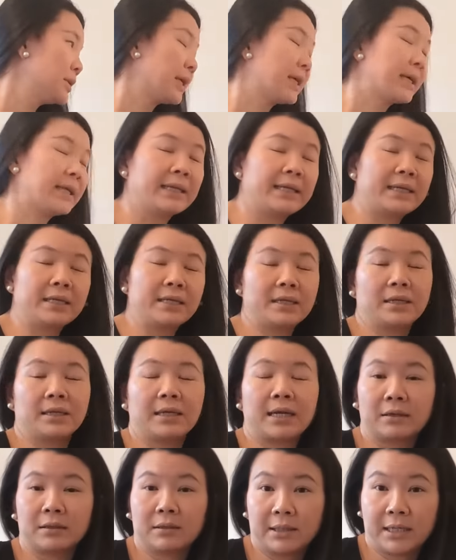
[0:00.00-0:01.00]
the cleaning
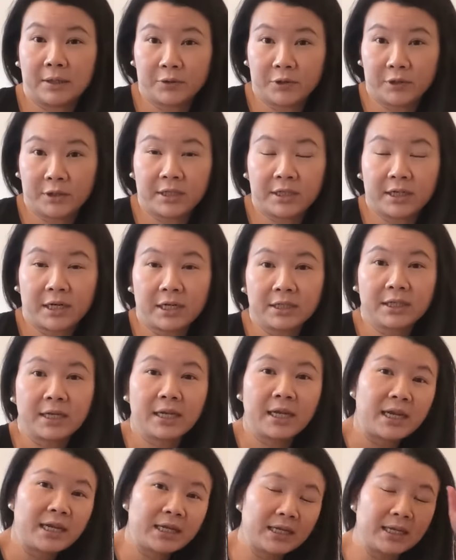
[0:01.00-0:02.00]
laundry
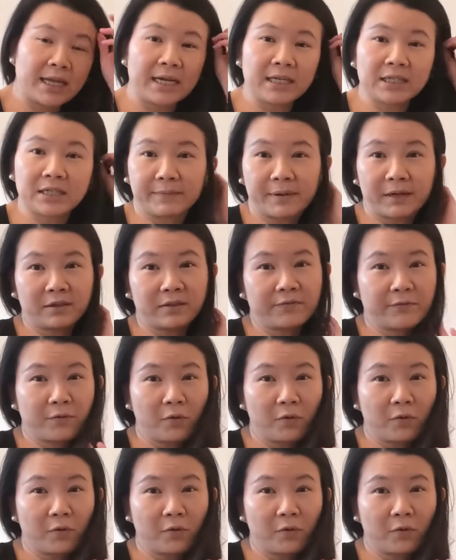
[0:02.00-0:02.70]
detergent it lasts about